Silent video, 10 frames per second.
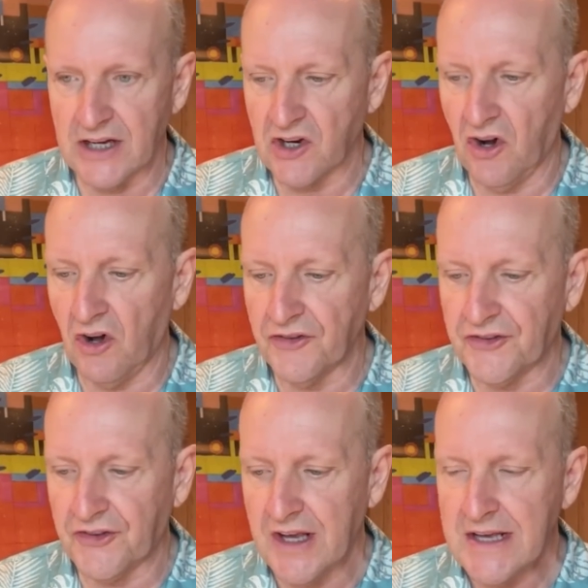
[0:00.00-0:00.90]

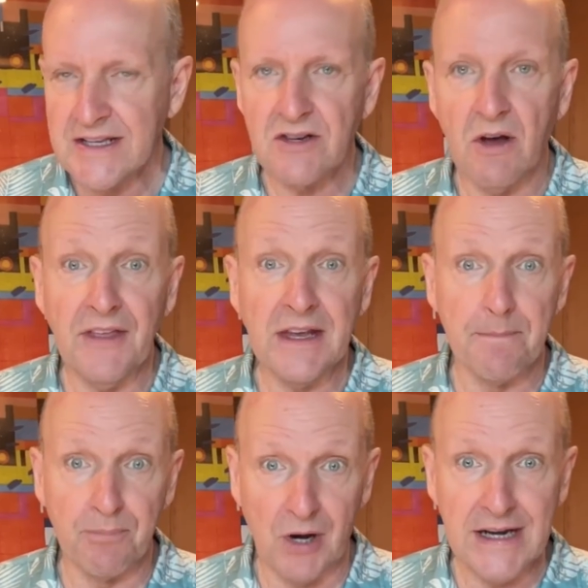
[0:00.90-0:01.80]
costs. So I think a
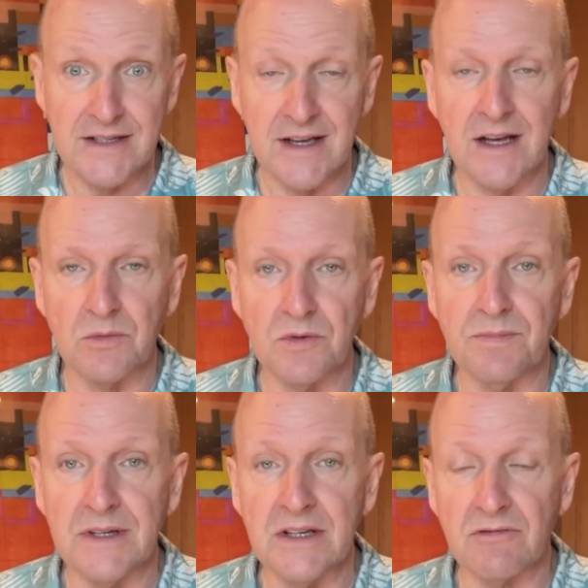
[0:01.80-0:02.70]
breakdown would
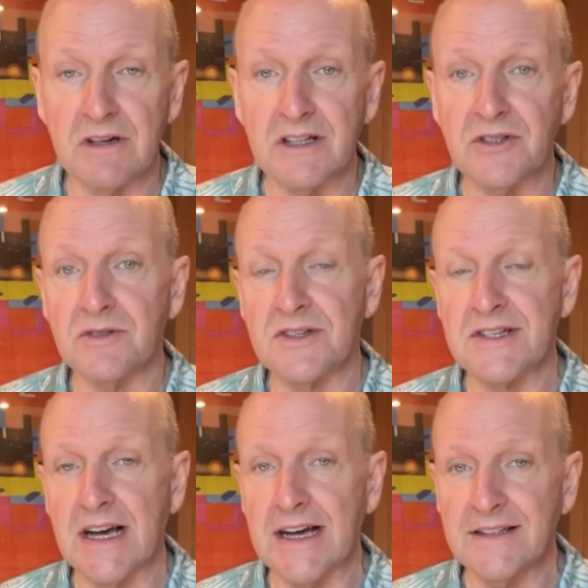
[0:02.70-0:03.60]
be a really good
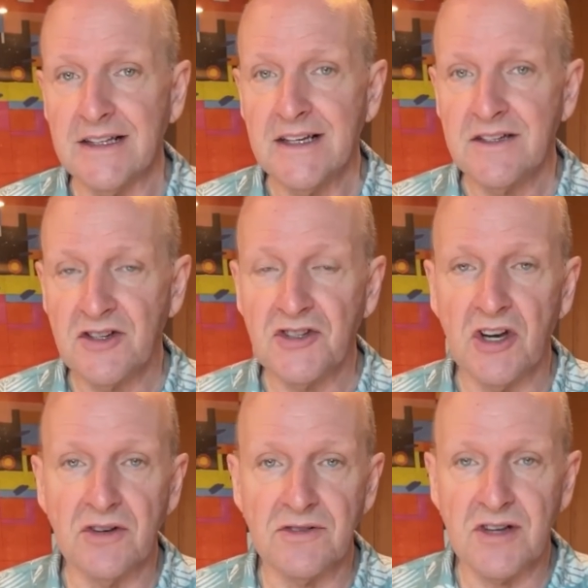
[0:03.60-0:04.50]
start to
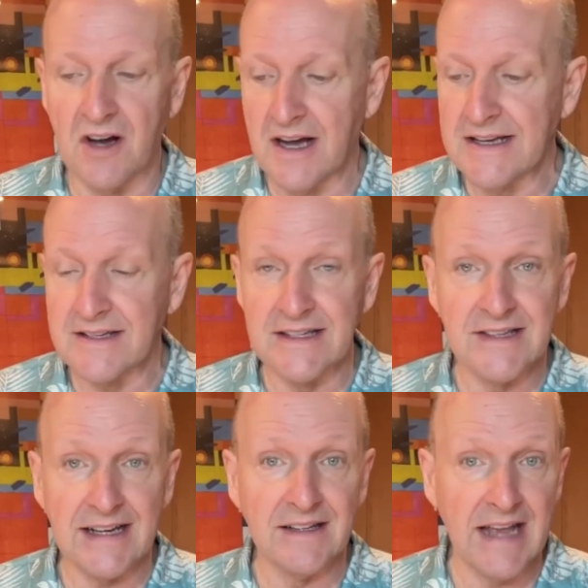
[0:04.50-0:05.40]
show Thais
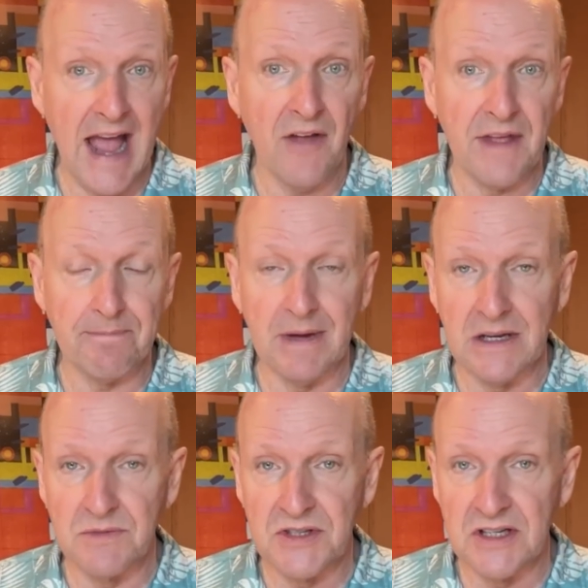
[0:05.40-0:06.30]
exactly how that money
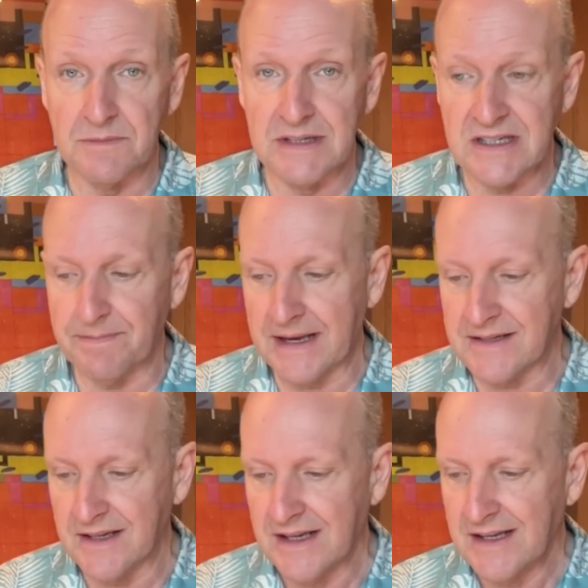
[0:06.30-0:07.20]
was going to be spent.
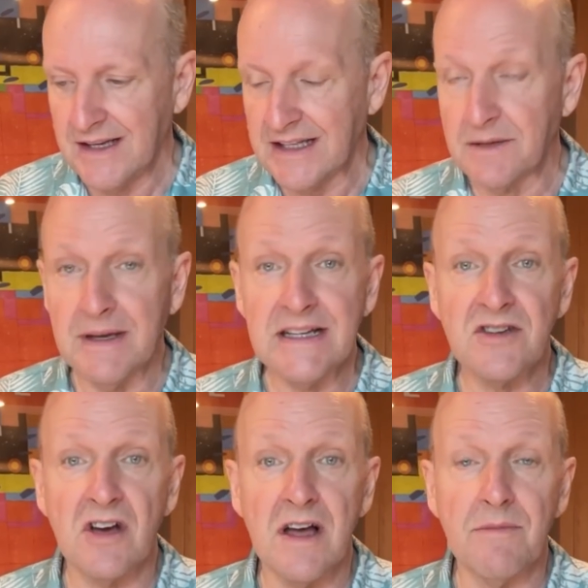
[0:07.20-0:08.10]
In the
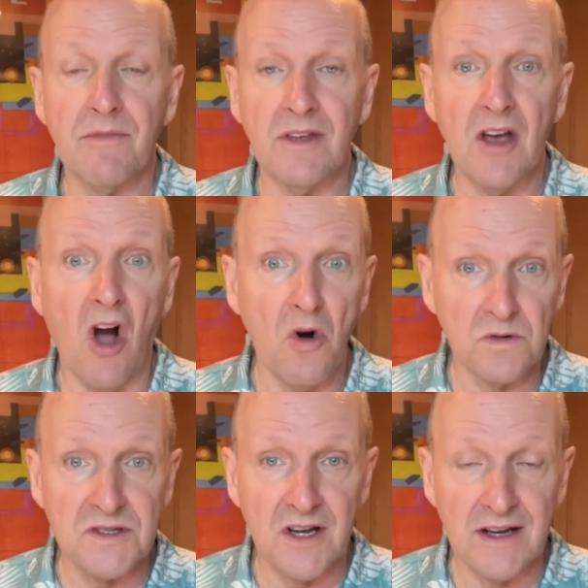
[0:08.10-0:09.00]
meantime, the old
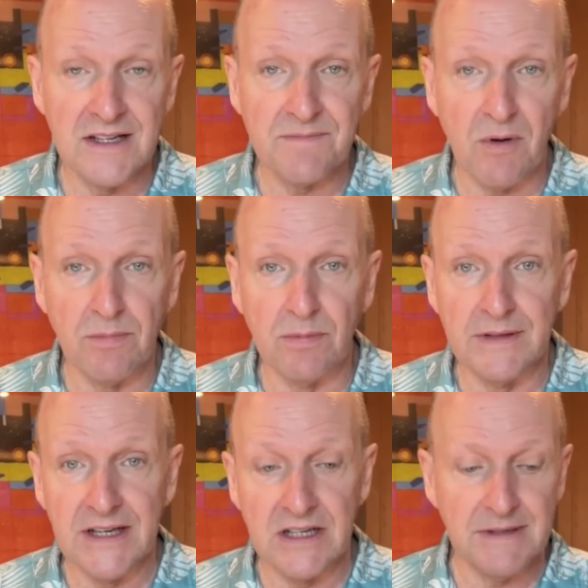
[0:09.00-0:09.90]
sign is probably
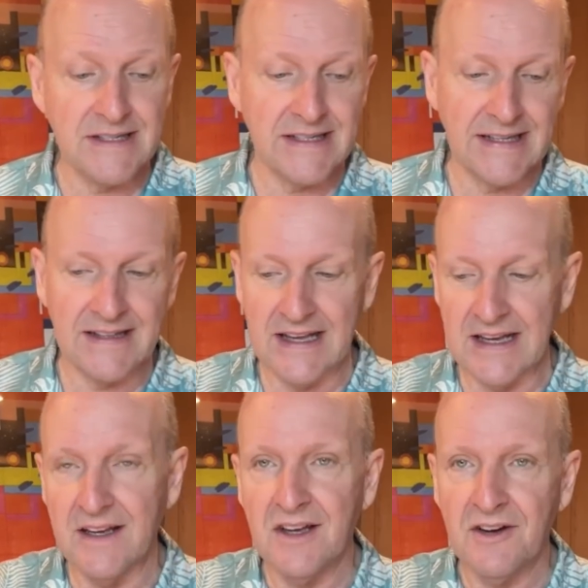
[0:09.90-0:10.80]
going to be sitting there
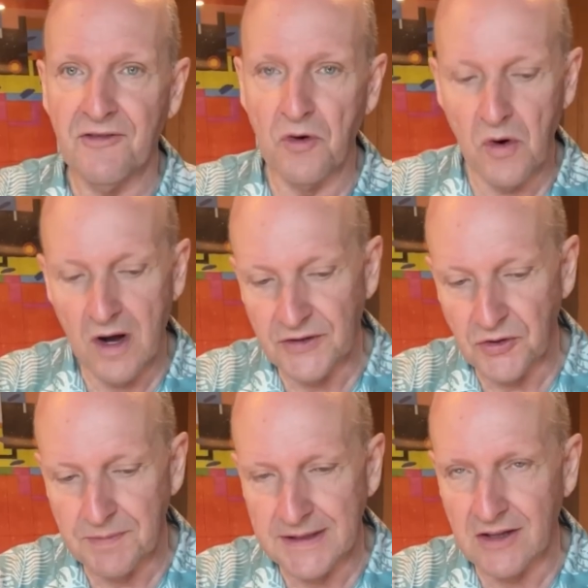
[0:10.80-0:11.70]
for a little
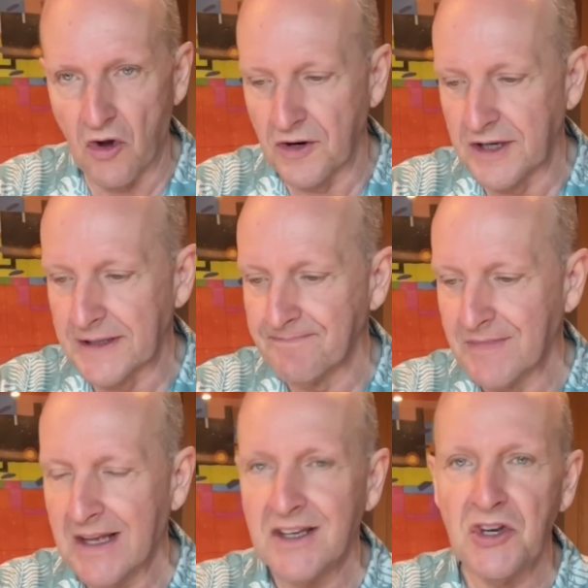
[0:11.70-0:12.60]
bit longer.
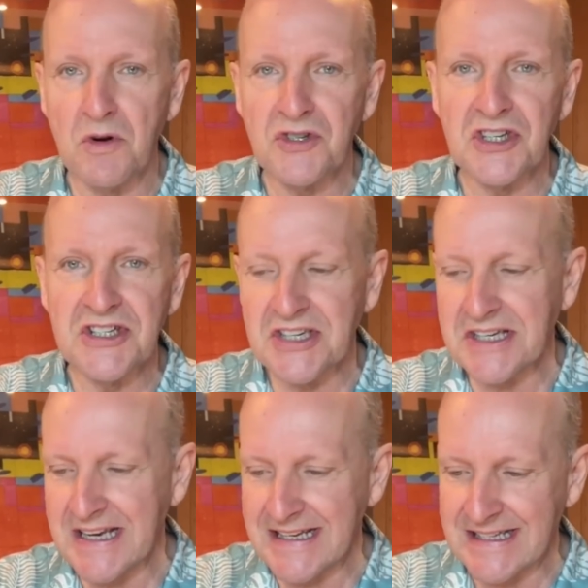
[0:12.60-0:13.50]
You're watching
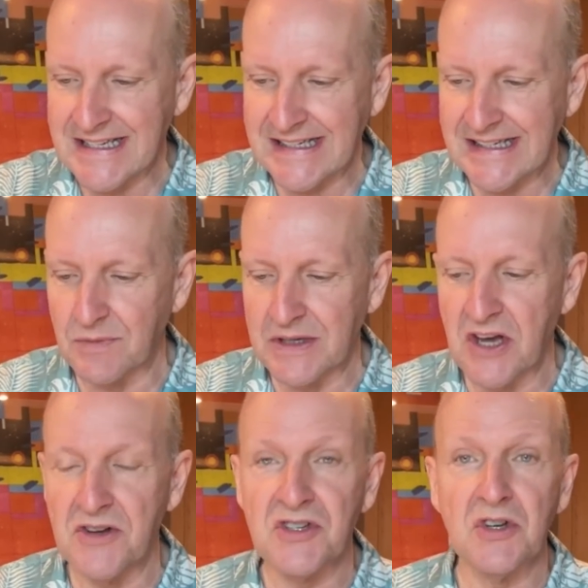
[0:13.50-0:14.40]
TNT, and we go
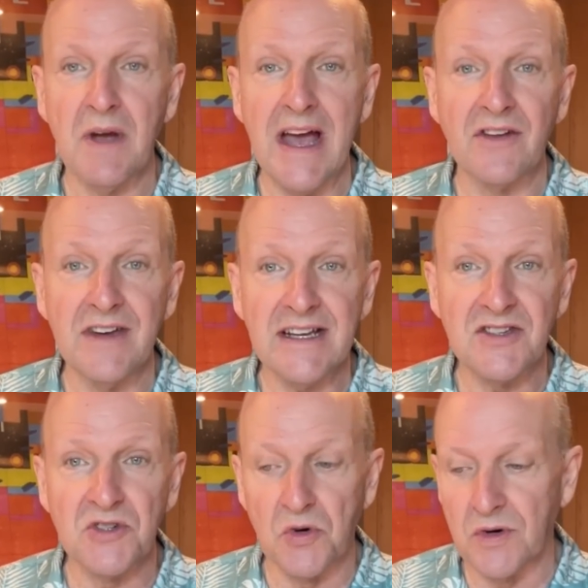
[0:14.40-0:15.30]
to our next
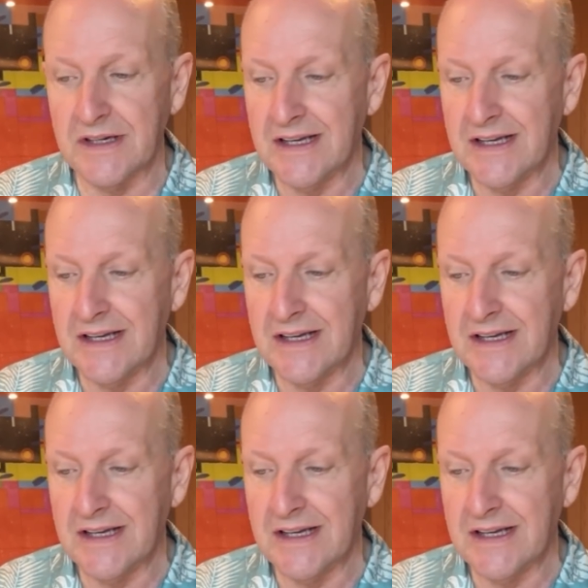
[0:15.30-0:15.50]
story,